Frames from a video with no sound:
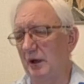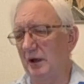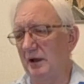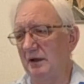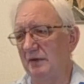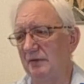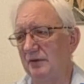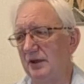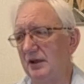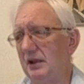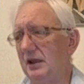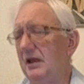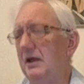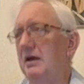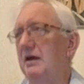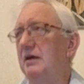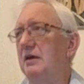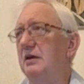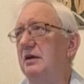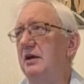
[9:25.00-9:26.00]
We're living
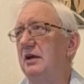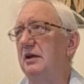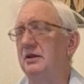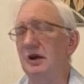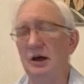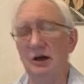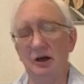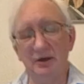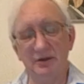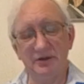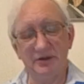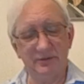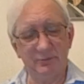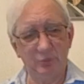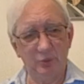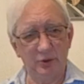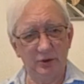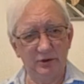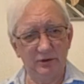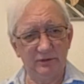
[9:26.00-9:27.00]
here in the heart
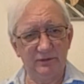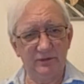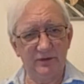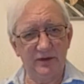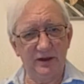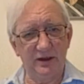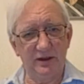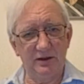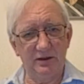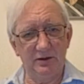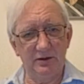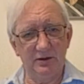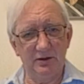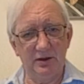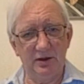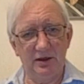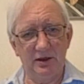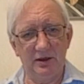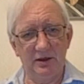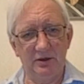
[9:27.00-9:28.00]
of one of the
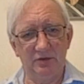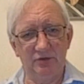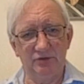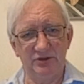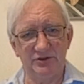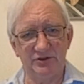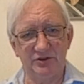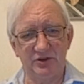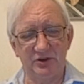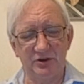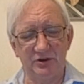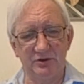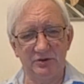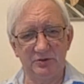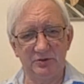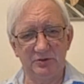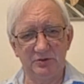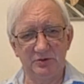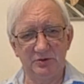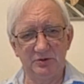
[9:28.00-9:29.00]

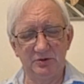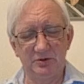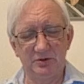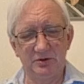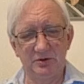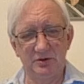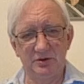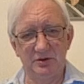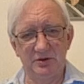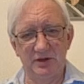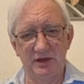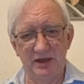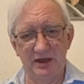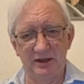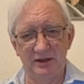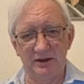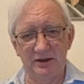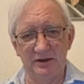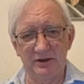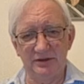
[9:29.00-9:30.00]
Christian
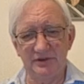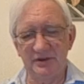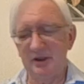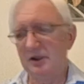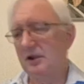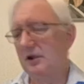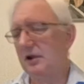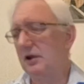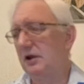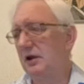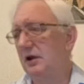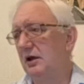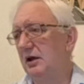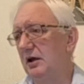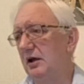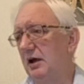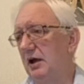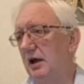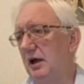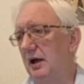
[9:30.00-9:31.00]
areas,
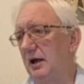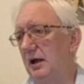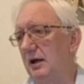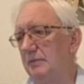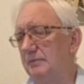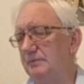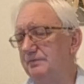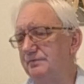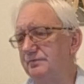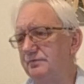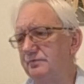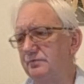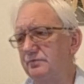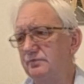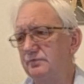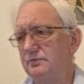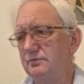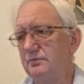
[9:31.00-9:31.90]
and